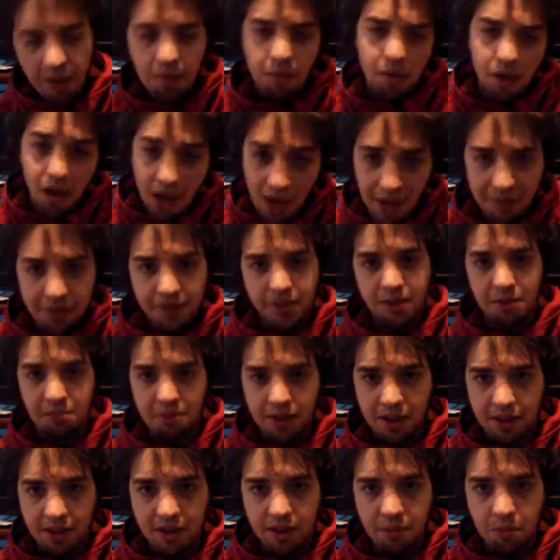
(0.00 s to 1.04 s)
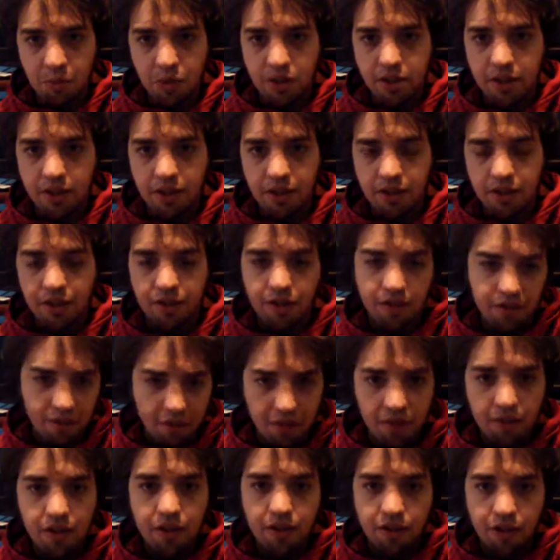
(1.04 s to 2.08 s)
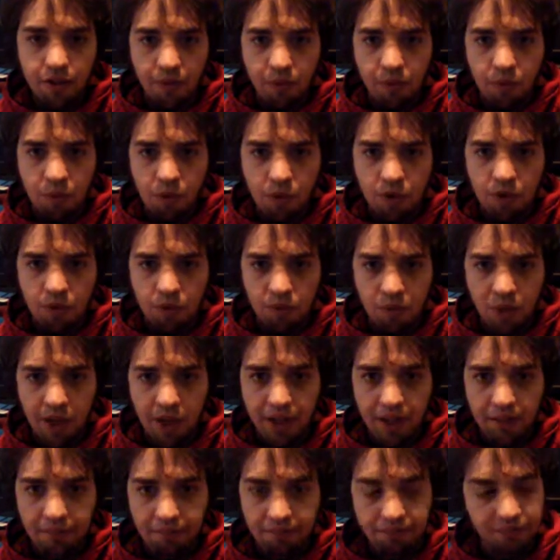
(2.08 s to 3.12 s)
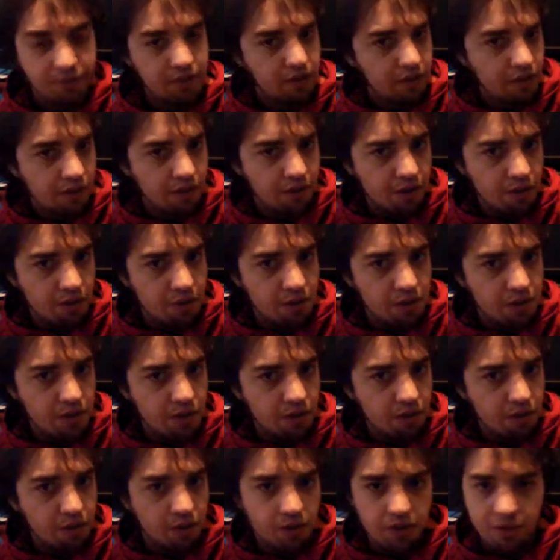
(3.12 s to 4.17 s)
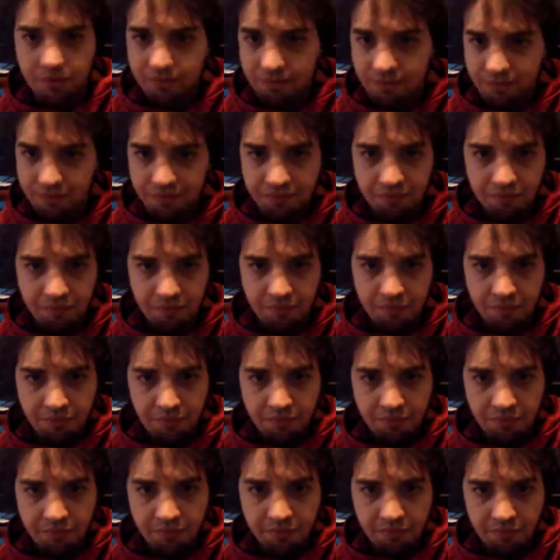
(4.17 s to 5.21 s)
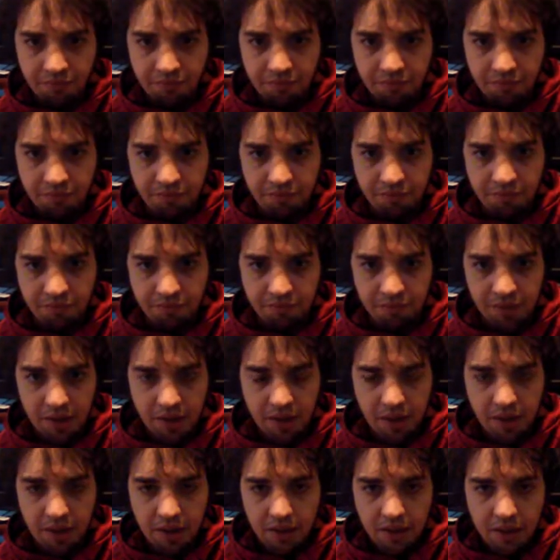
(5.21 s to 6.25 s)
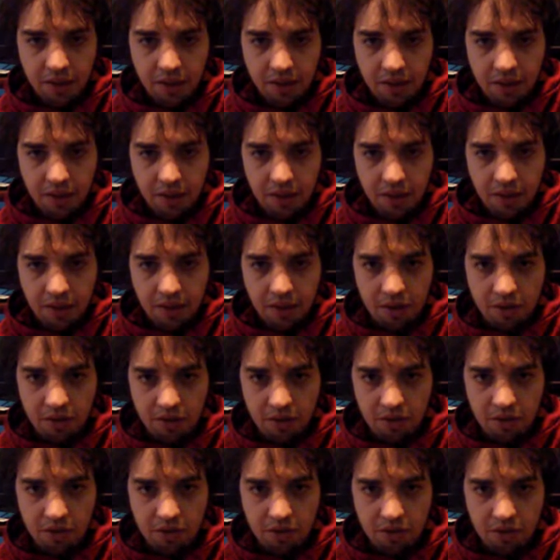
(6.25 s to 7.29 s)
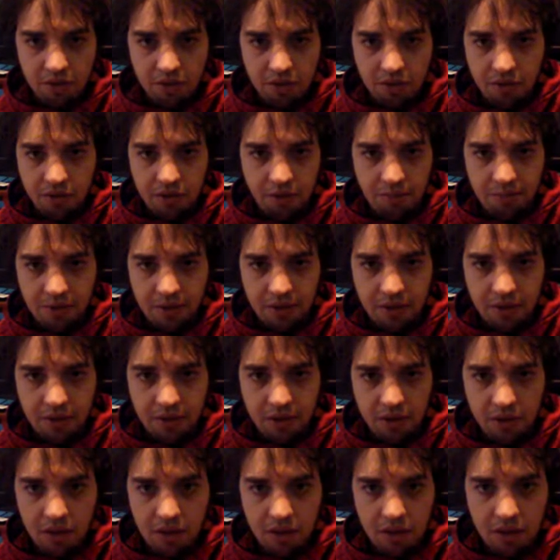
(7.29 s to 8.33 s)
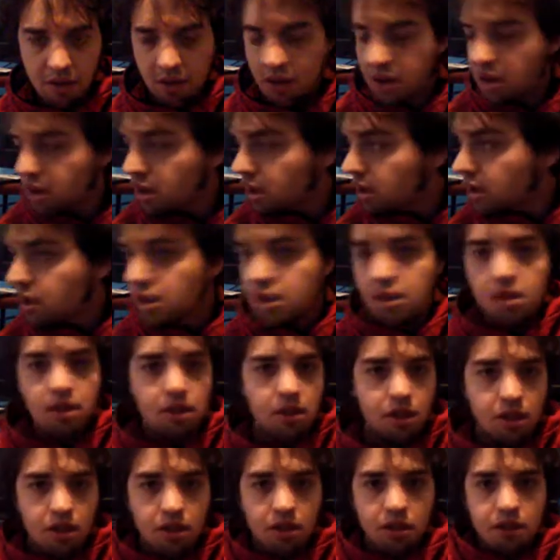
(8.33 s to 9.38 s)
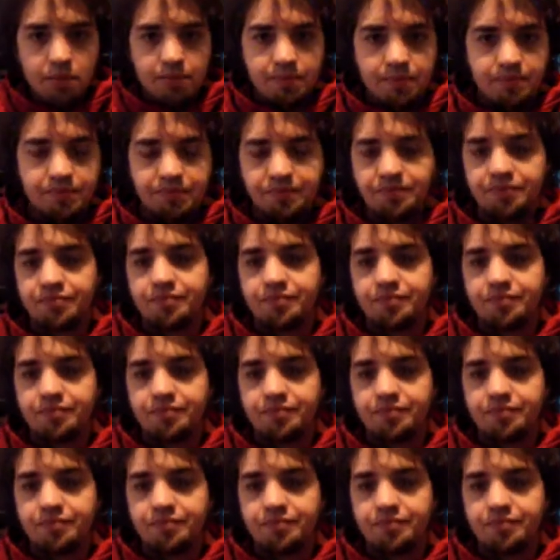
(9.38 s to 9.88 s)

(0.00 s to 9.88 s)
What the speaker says: Well, obviously because he wasn't in Civil War, right? Neither was Thor. Hmm. Stupid Disney. Um.